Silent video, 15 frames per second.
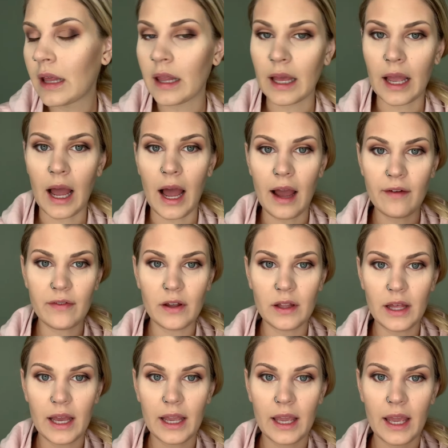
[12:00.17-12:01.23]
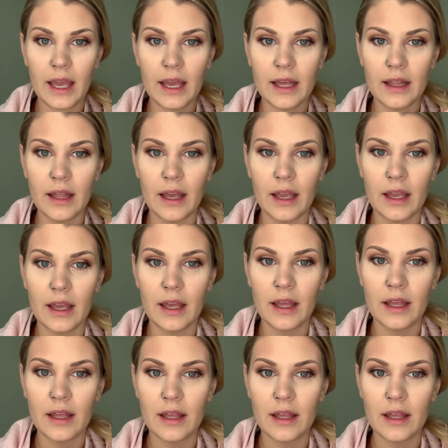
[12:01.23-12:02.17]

Like, I felt like it like